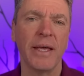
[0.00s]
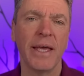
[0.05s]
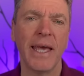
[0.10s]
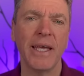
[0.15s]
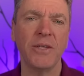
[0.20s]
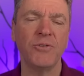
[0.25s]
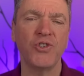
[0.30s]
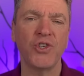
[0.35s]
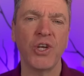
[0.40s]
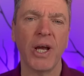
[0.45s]

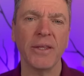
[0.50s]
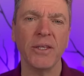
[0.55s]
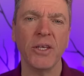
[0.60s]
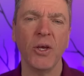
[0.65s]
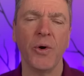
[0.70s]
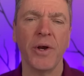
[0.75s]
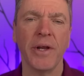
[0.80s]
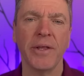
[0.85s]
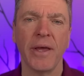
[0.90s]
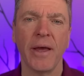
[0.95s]
in
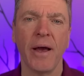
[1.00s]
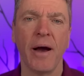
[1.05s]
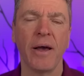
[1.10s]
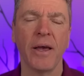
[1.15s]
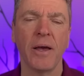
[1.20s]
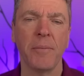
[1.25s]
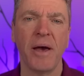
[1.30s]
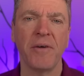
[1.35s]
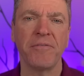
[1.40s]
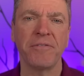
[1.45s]
January the
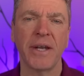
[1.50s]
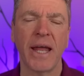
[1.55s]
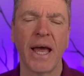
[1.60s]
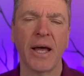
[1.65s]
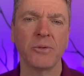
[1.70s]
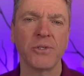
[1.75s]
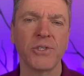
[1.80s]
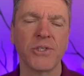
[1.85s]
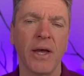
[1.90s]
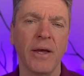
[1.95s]
IMF announced